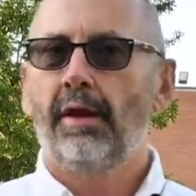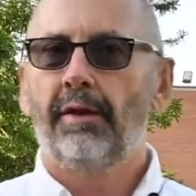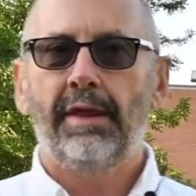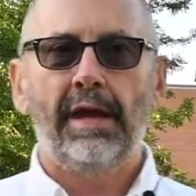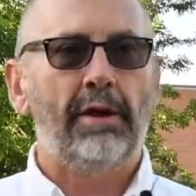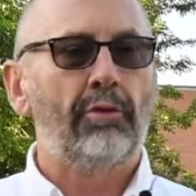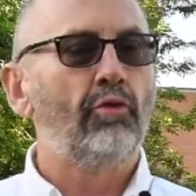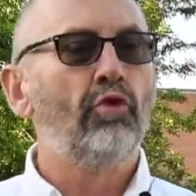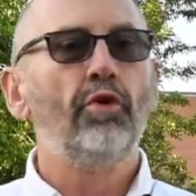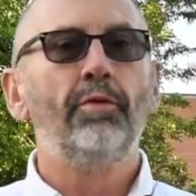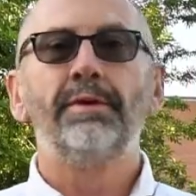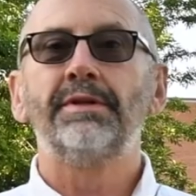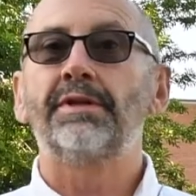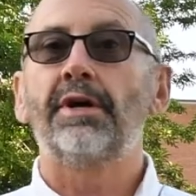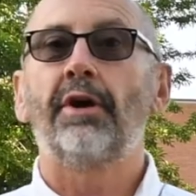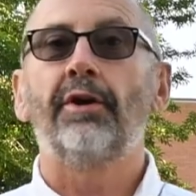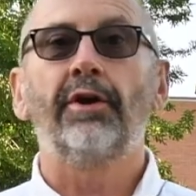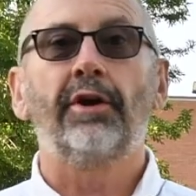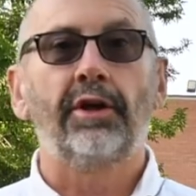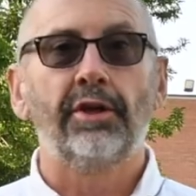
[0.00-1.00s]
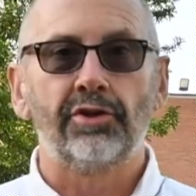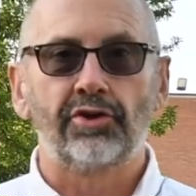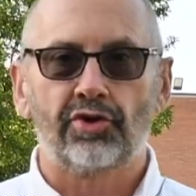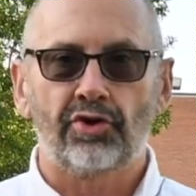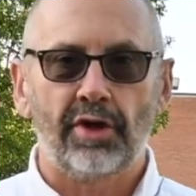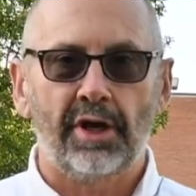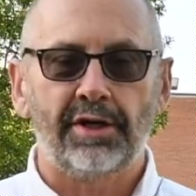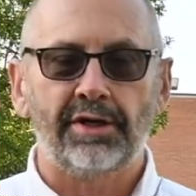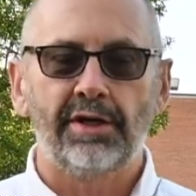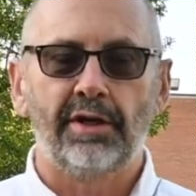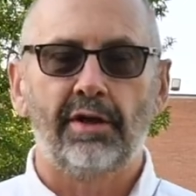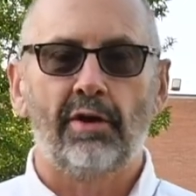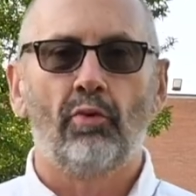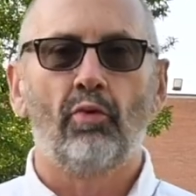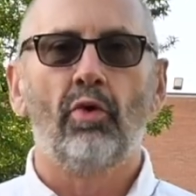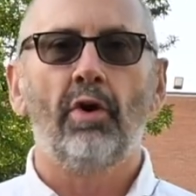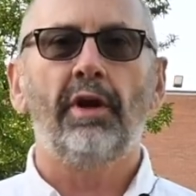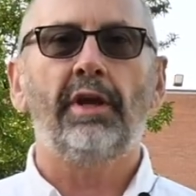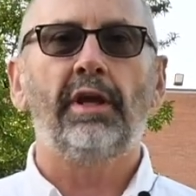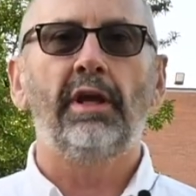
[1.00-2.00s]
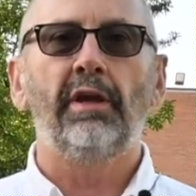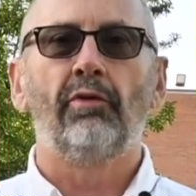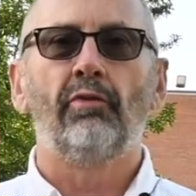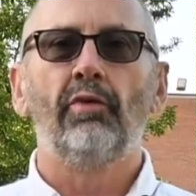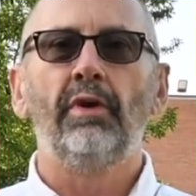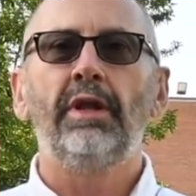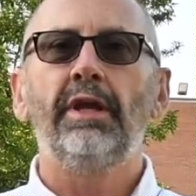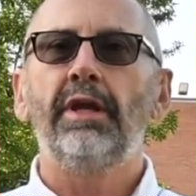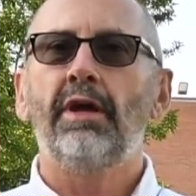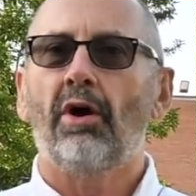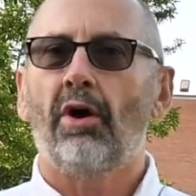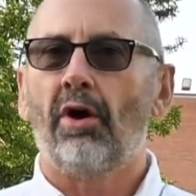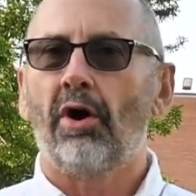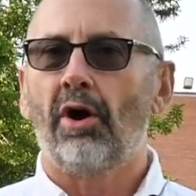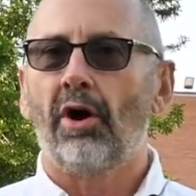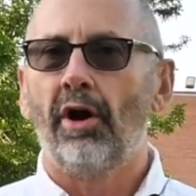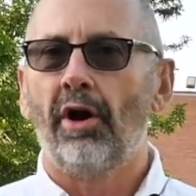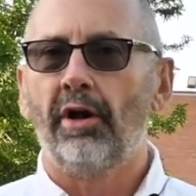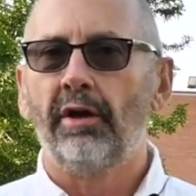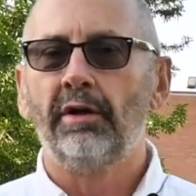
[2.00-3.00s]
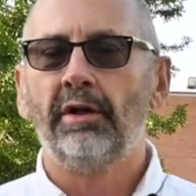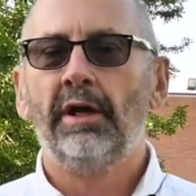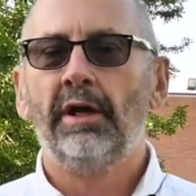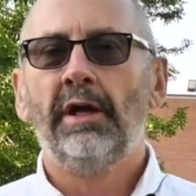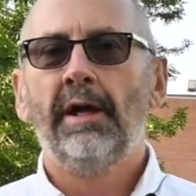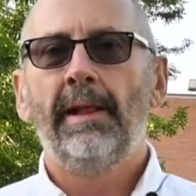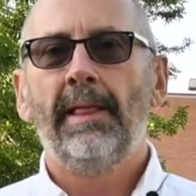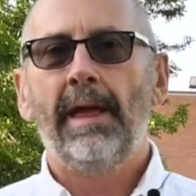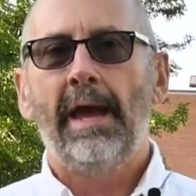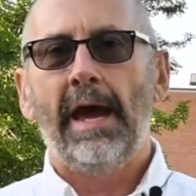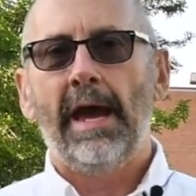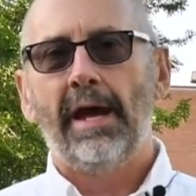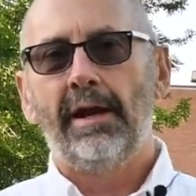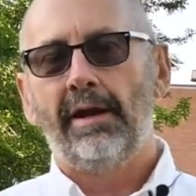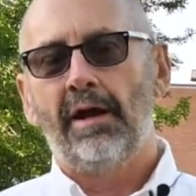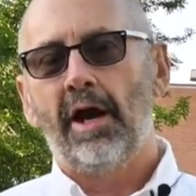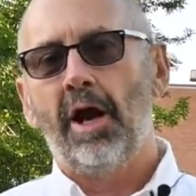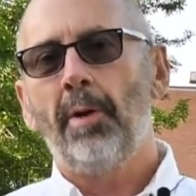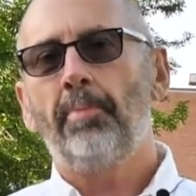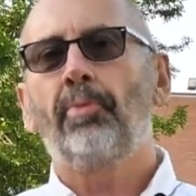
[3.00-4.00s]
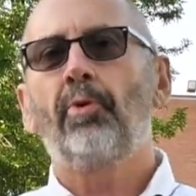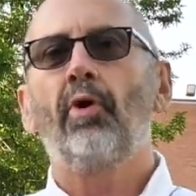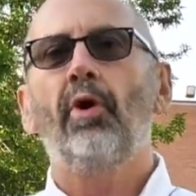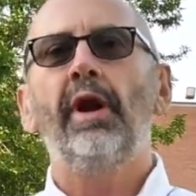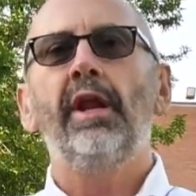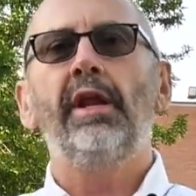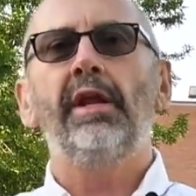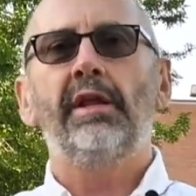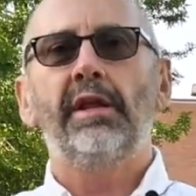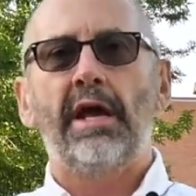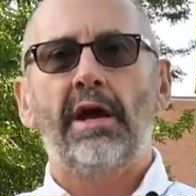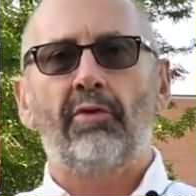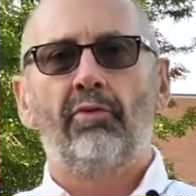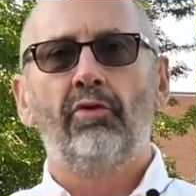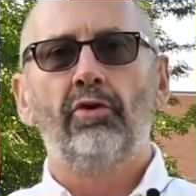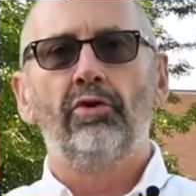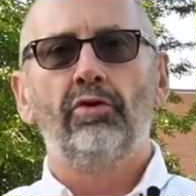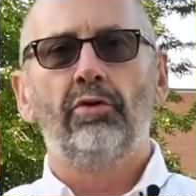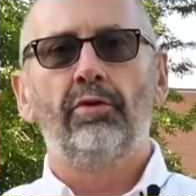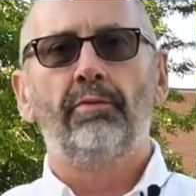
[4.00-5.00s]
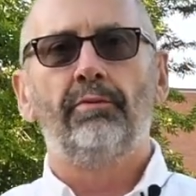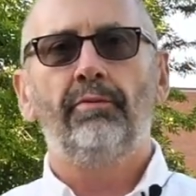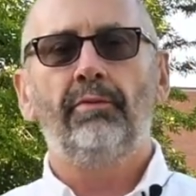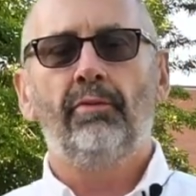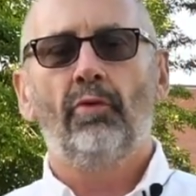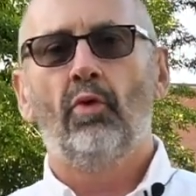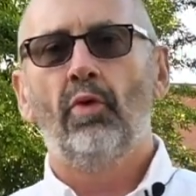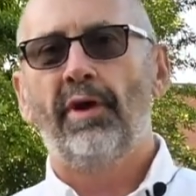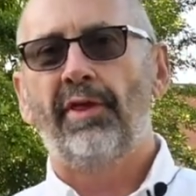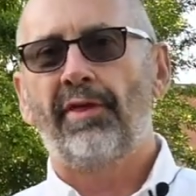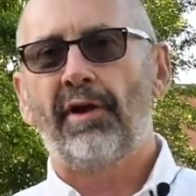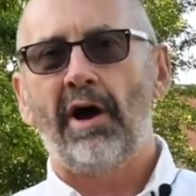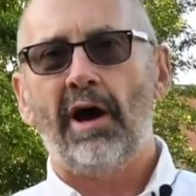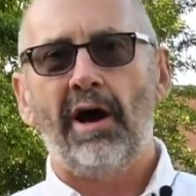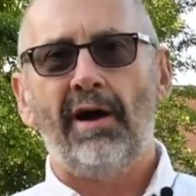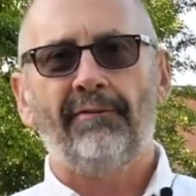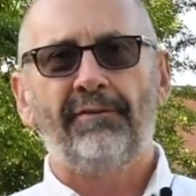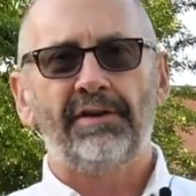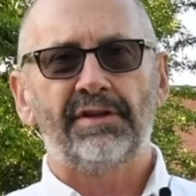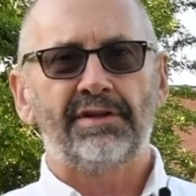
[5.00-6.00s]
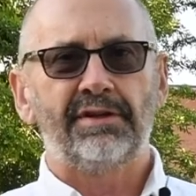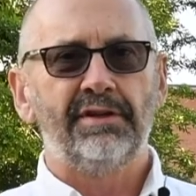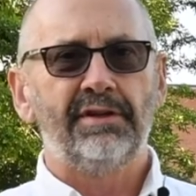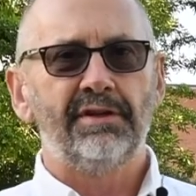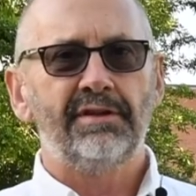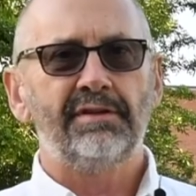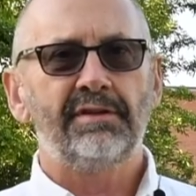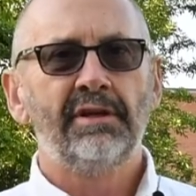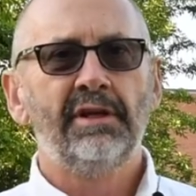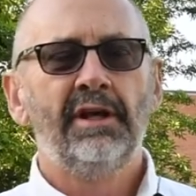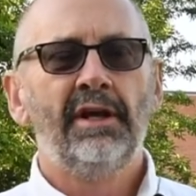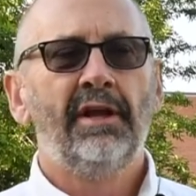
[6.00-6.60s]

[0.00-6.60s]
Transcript: That room is under construction. They're working really hard at upgrading that room with offices.